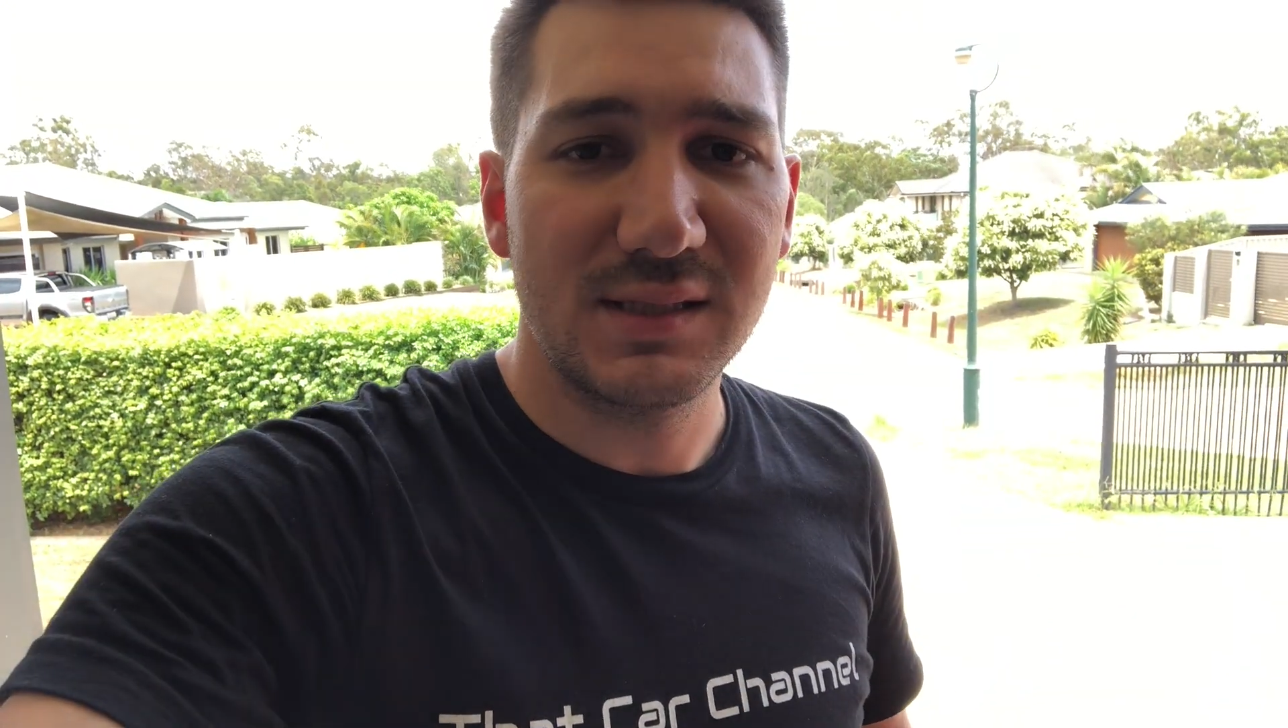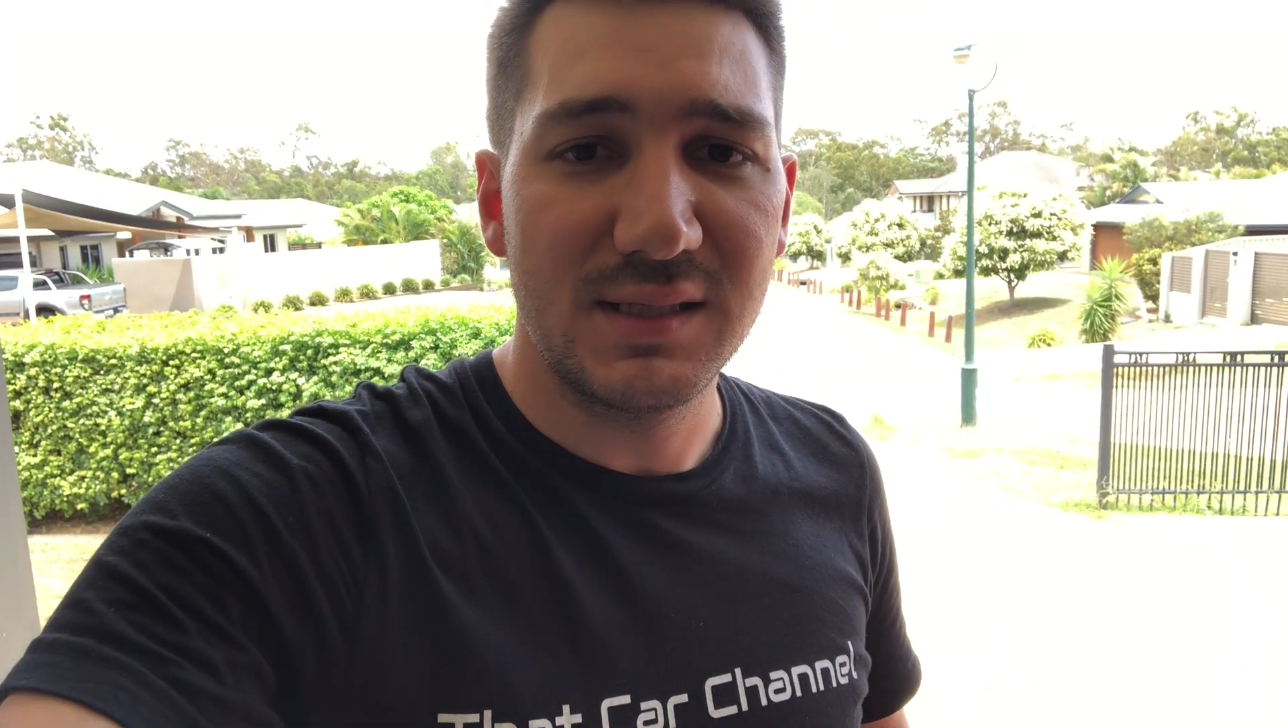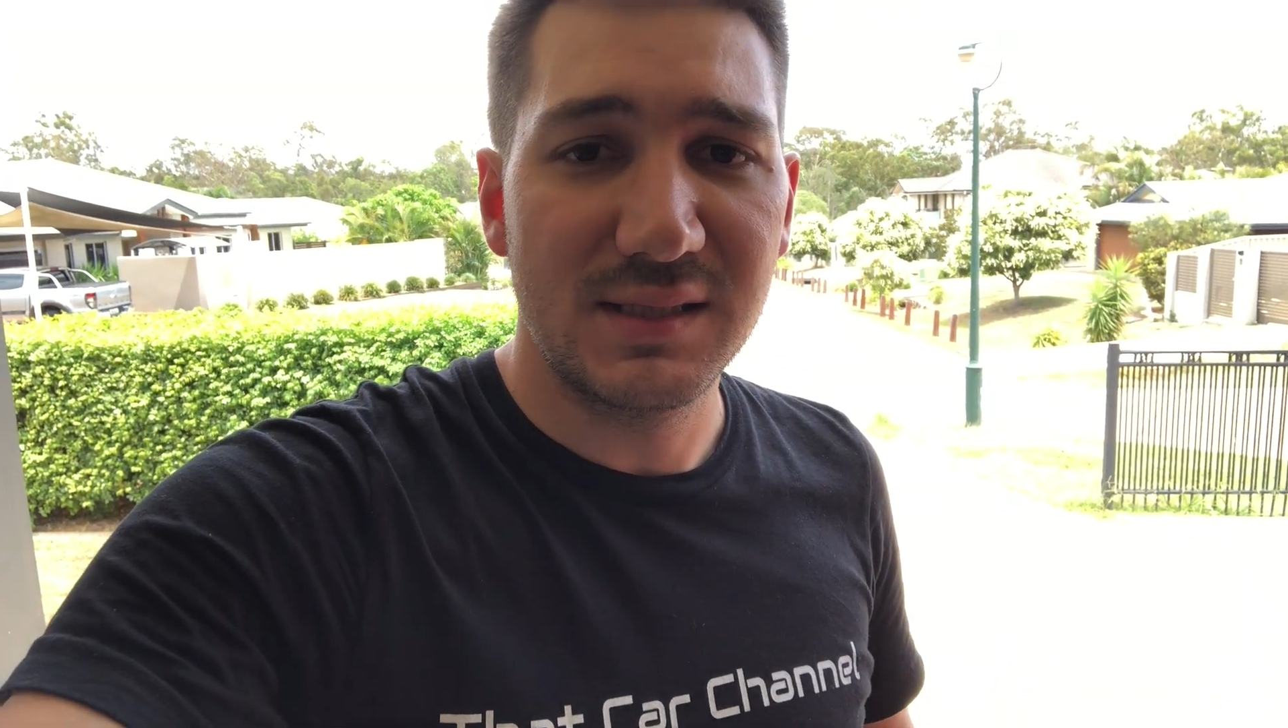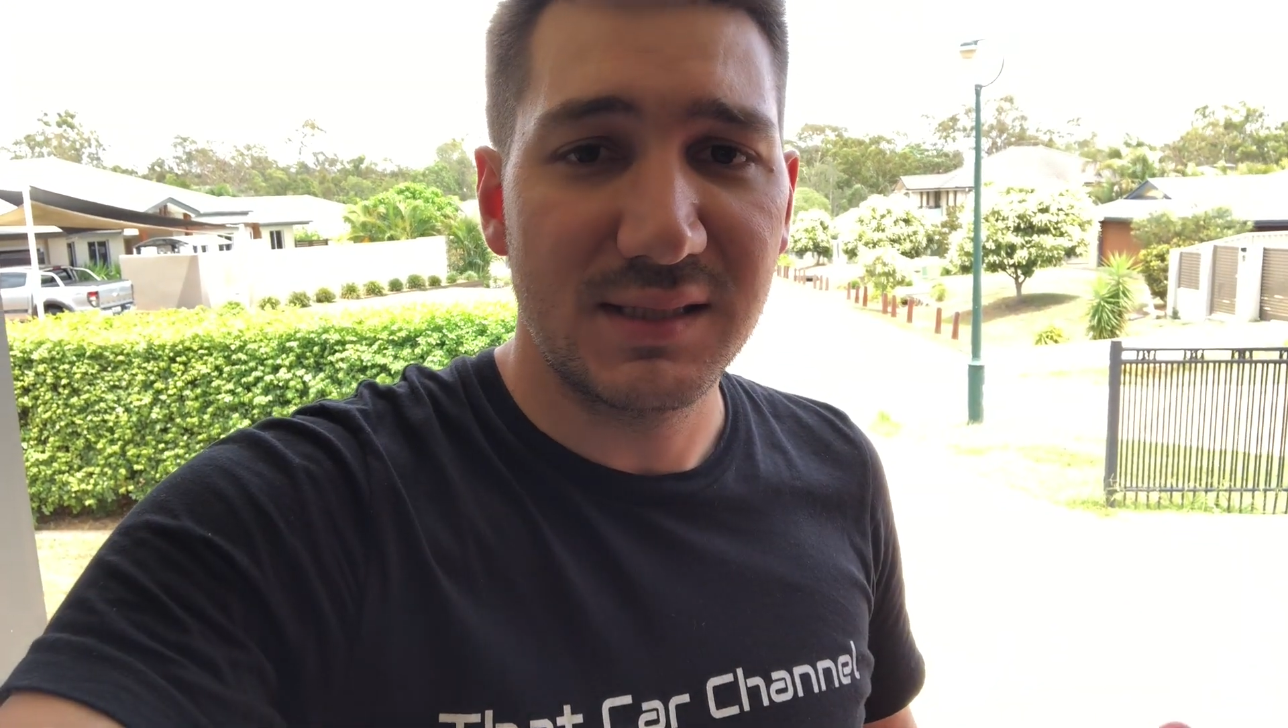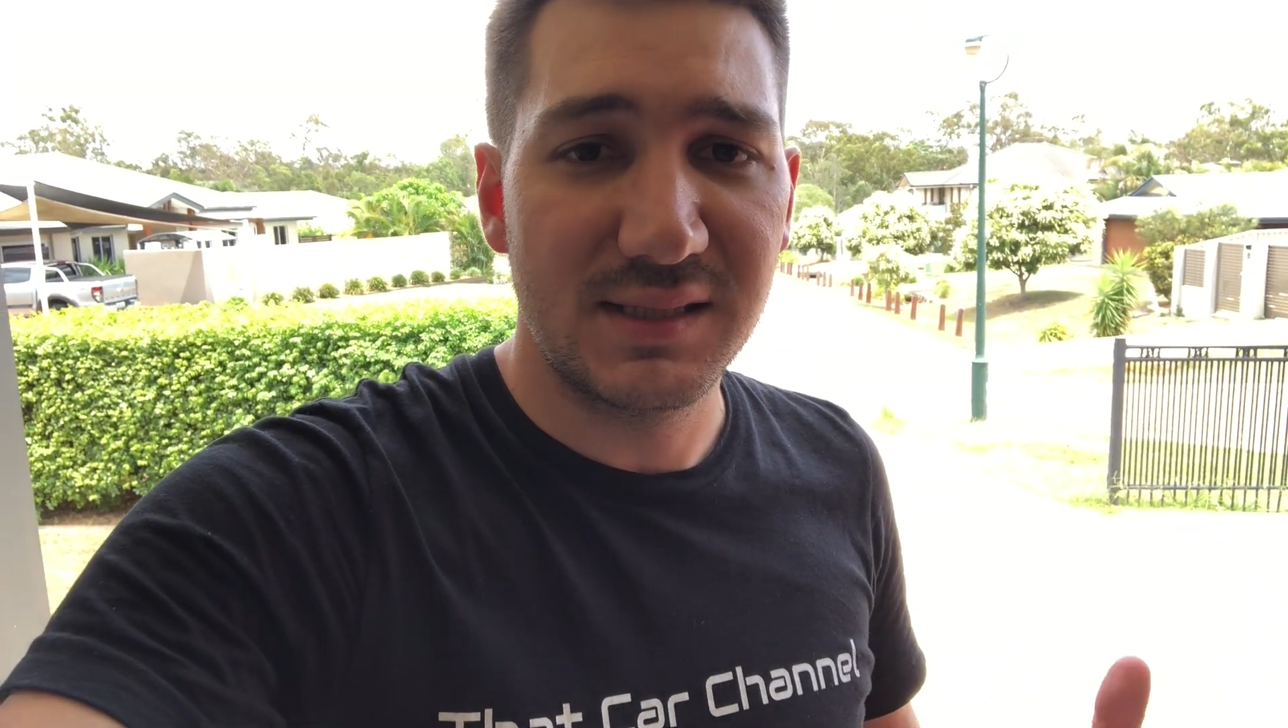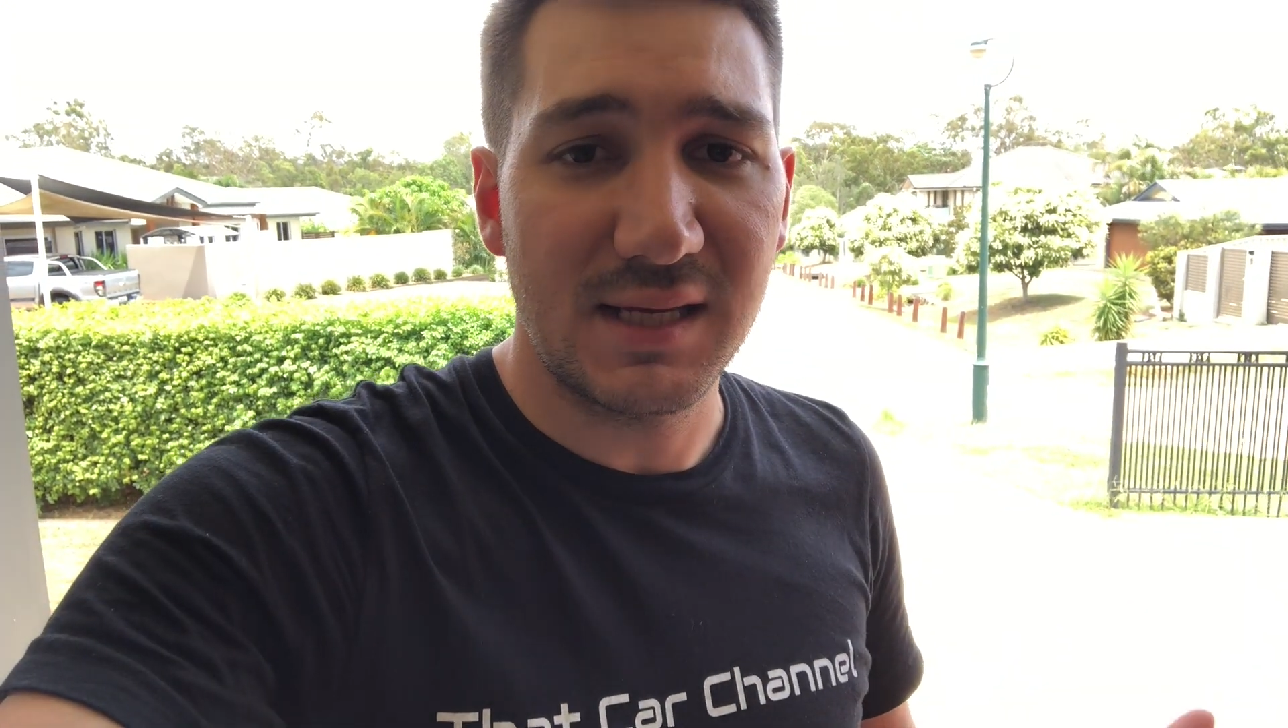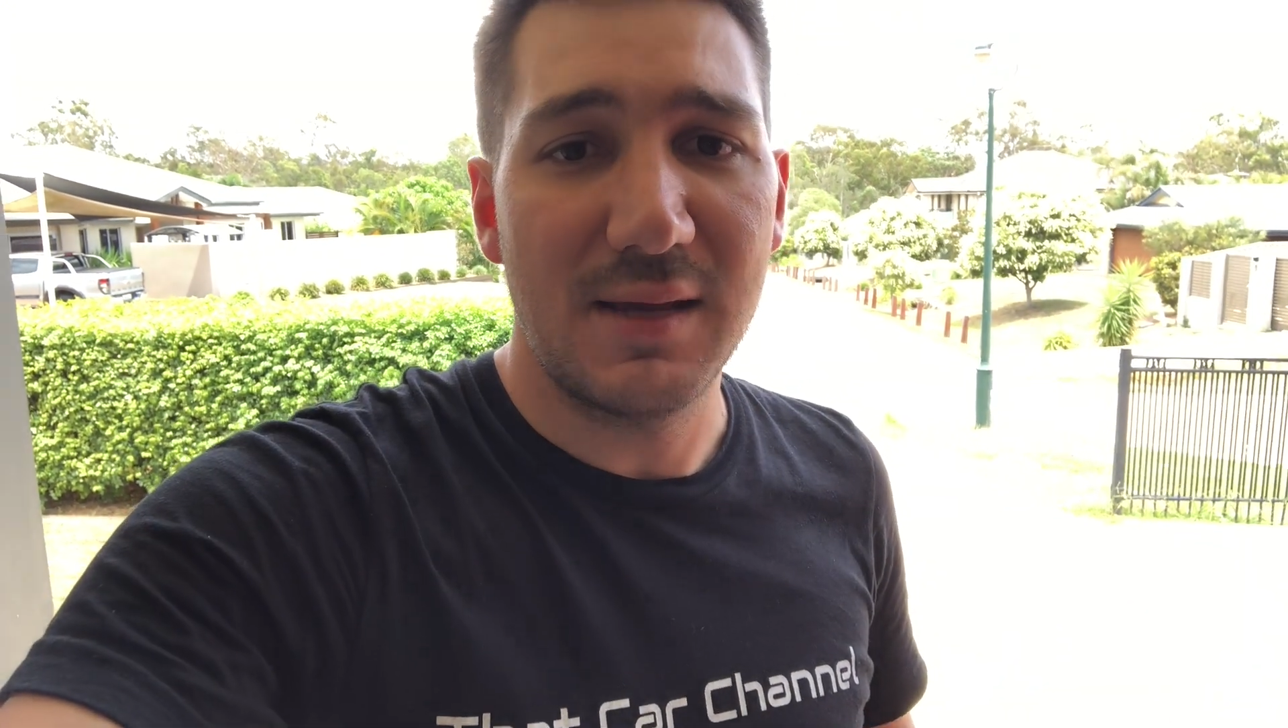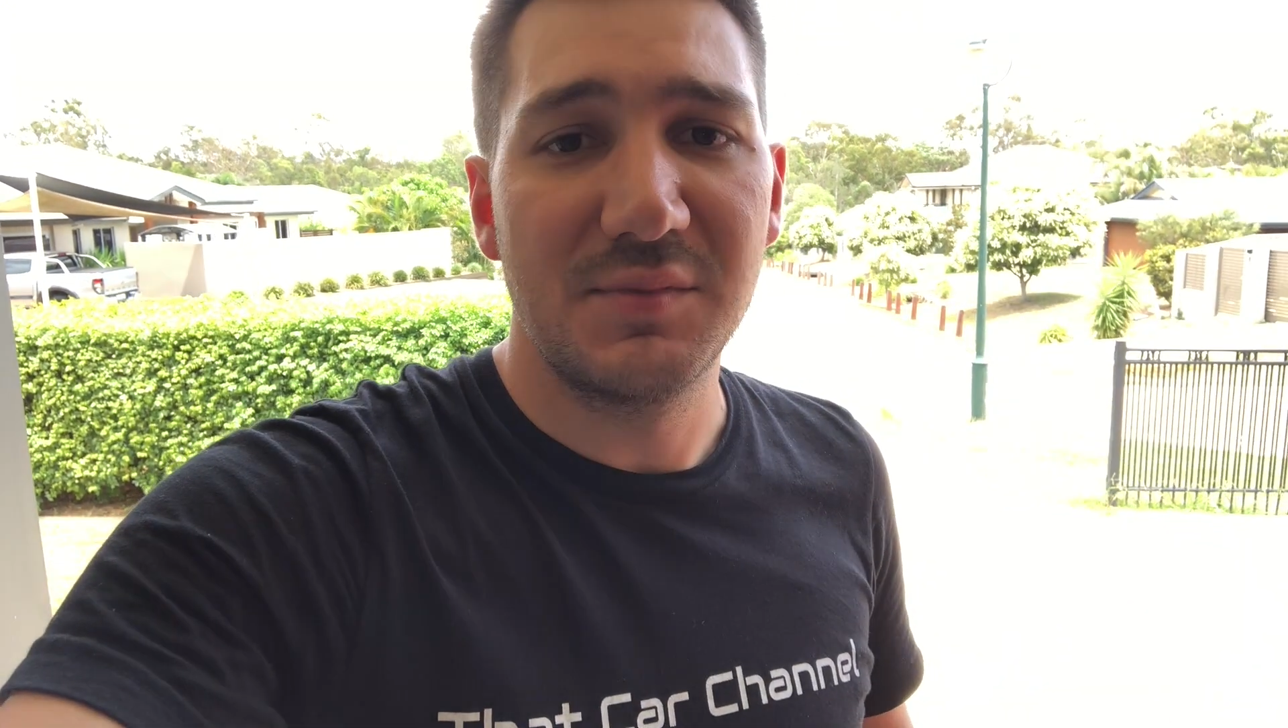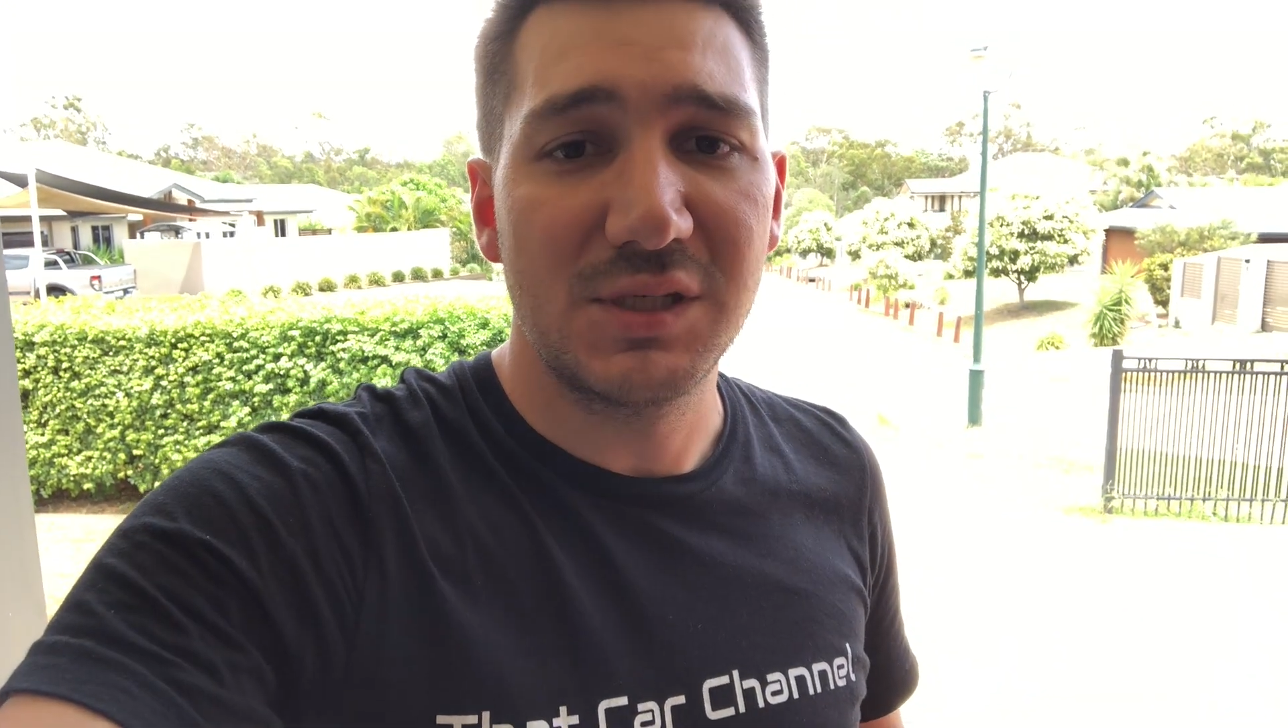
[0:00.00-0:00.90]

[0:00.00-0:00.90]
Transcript: it's the same